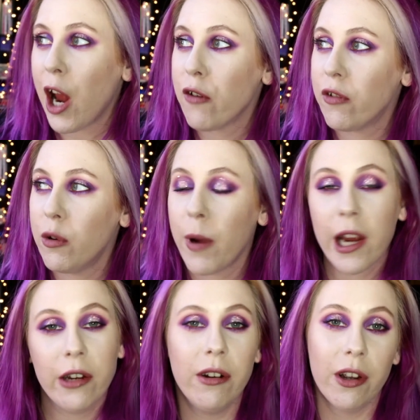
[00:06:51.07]

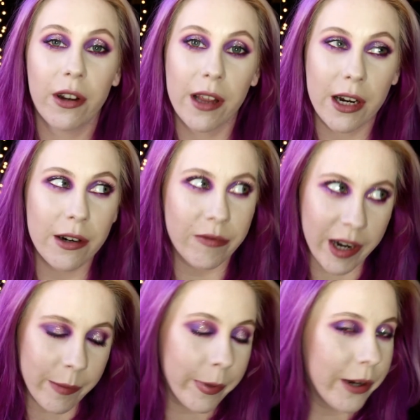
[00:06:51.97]
everywhere you look there are
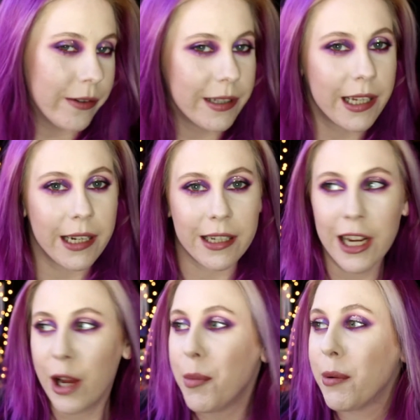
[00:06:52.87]
rainbows and
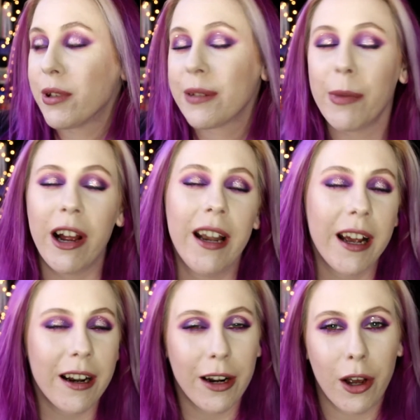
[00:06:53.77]
people
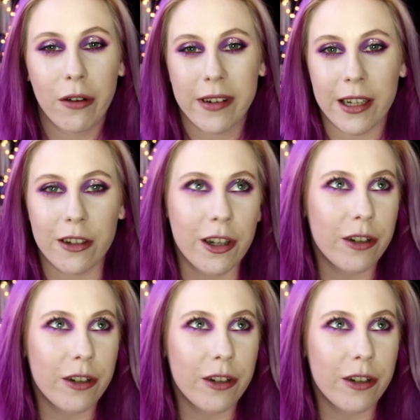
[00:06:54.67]
smiling and laughing and,